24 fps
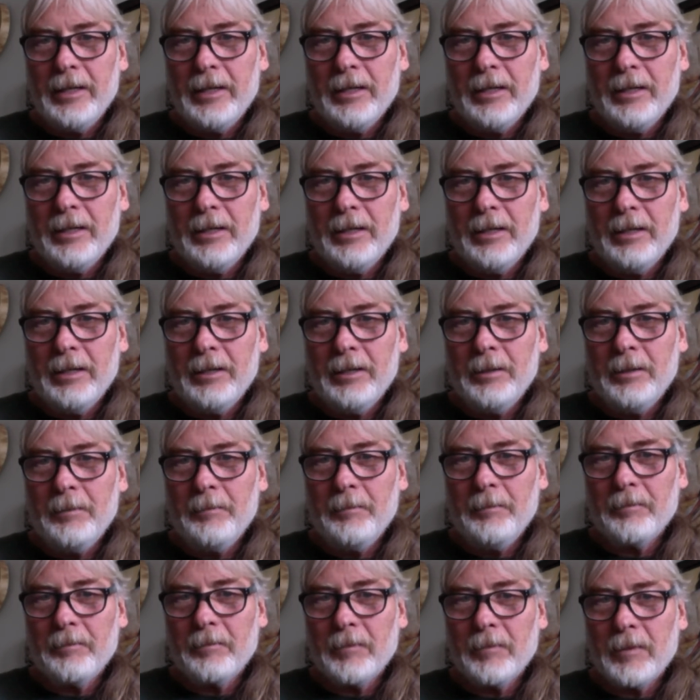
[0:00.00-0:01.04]
Um,
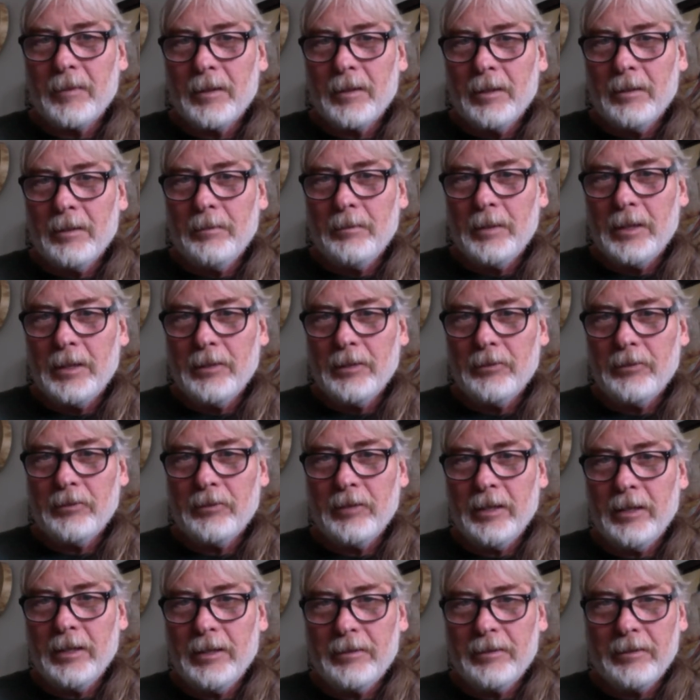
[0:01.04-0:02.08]
we can see
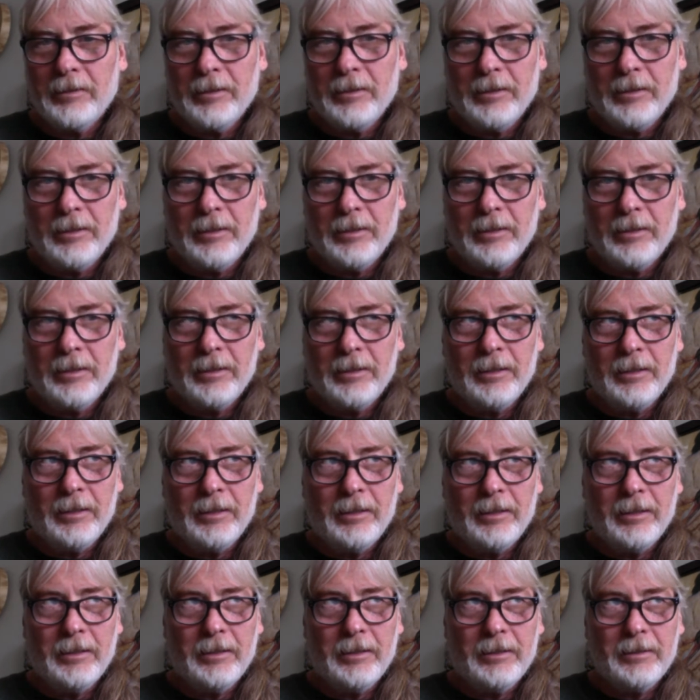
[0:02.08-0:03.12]
it in, uh,
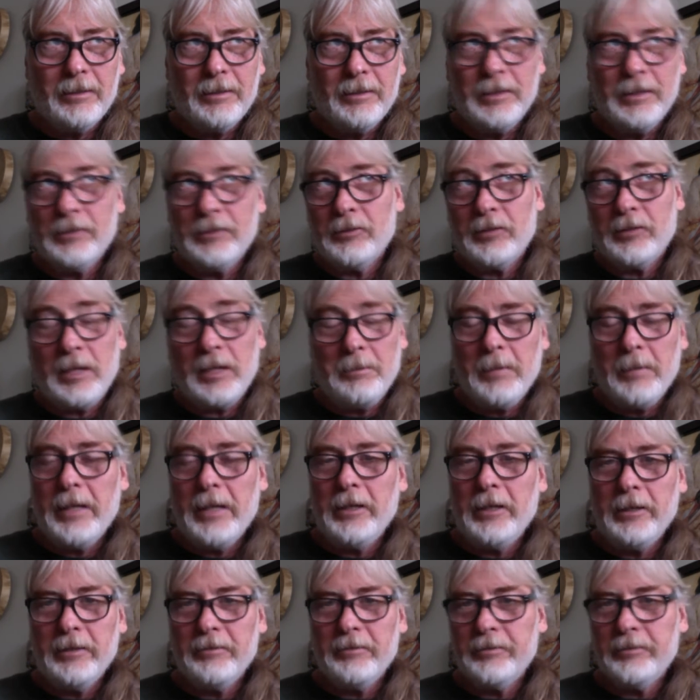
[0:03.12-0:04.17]
as I say, many
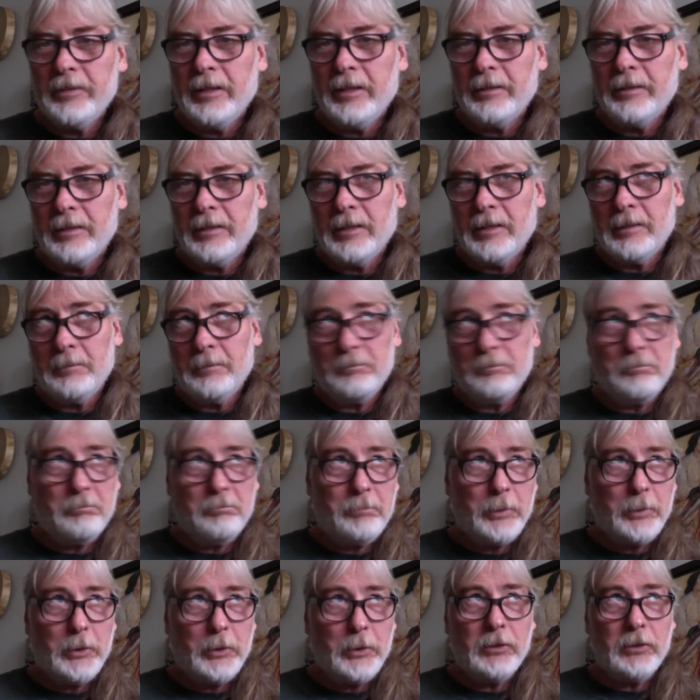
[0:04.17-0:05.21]
of uh,
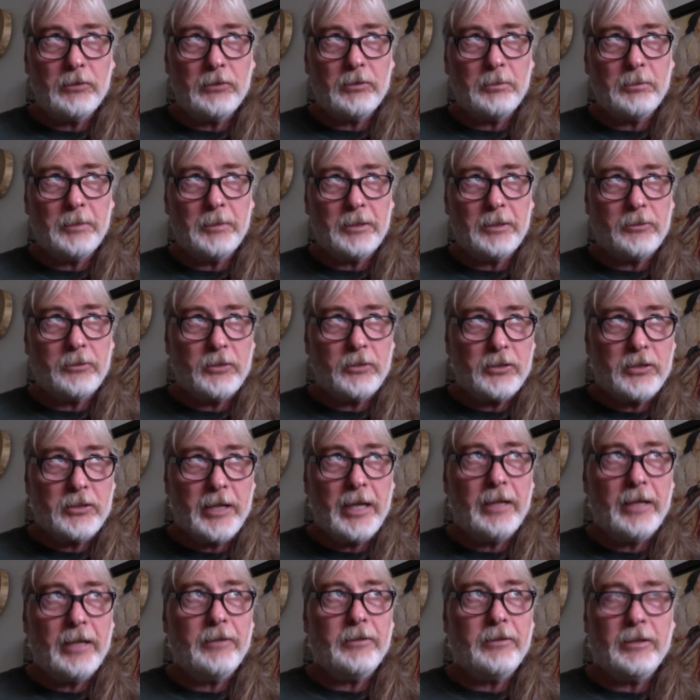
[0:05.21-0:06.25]
Buddhism and
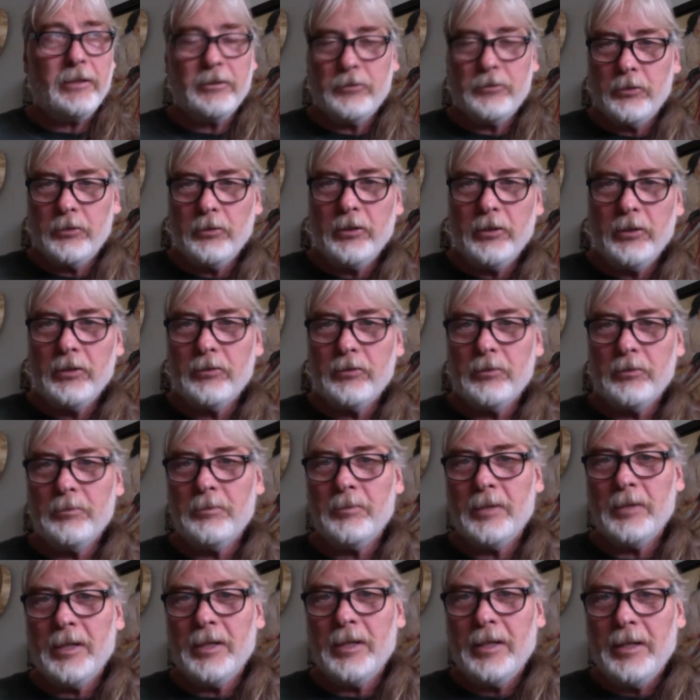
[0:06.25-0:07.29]
Christianity and Judaism.
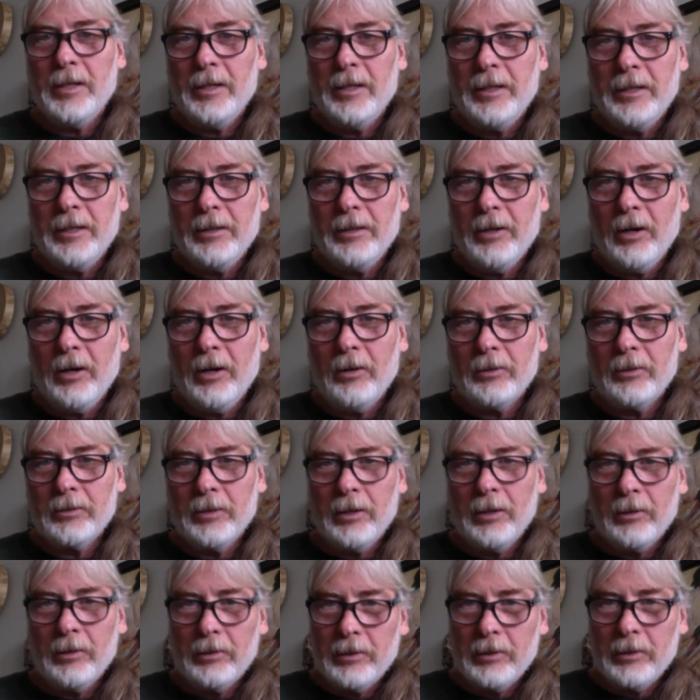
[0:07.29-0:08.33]
You know, all,
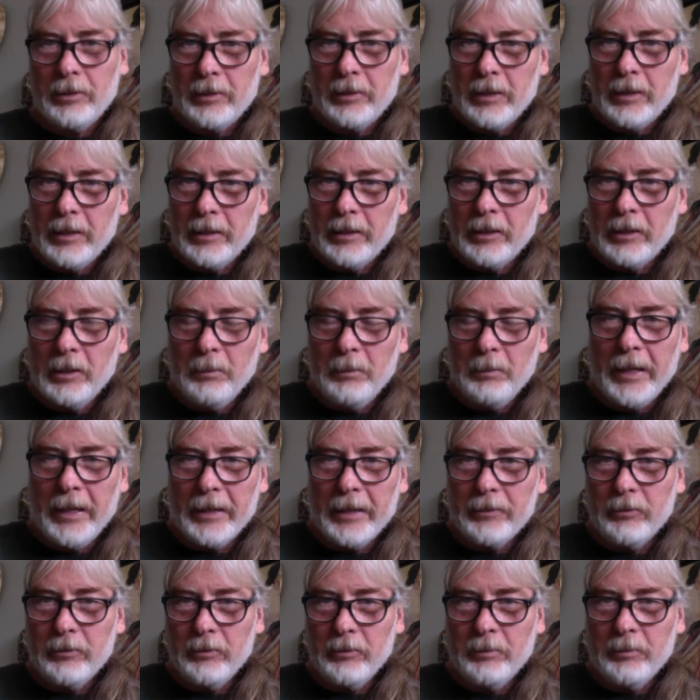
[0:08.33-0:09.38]
all kind of go
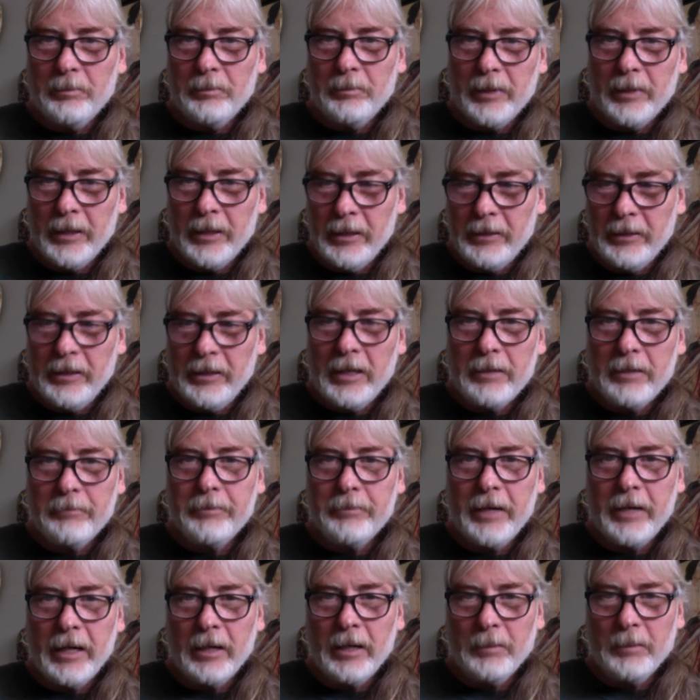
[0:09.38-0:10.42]
back to a, an
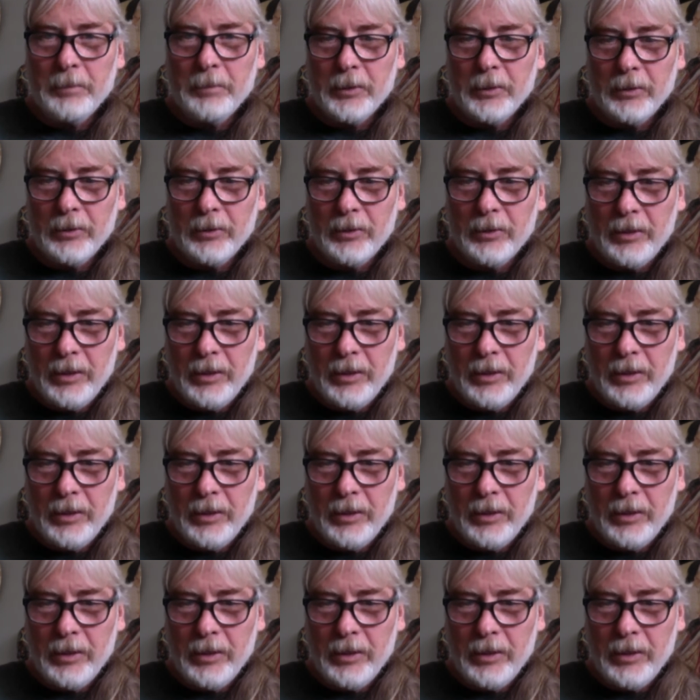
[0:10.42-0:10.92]
identifiable